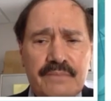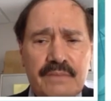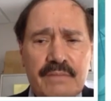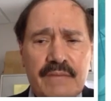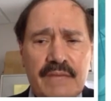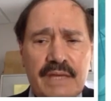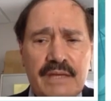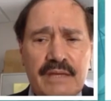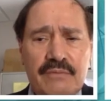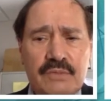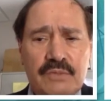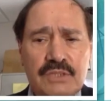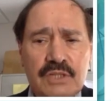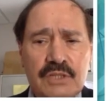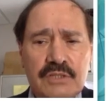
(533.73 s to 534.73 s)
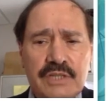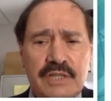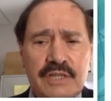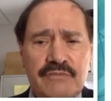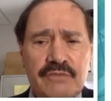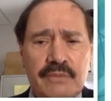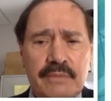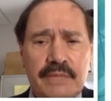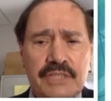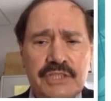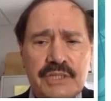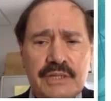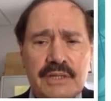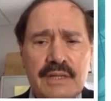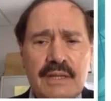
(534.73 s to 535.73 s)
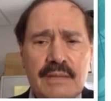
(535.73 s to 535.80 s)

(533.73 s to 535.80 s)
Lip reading: may result in inflammation,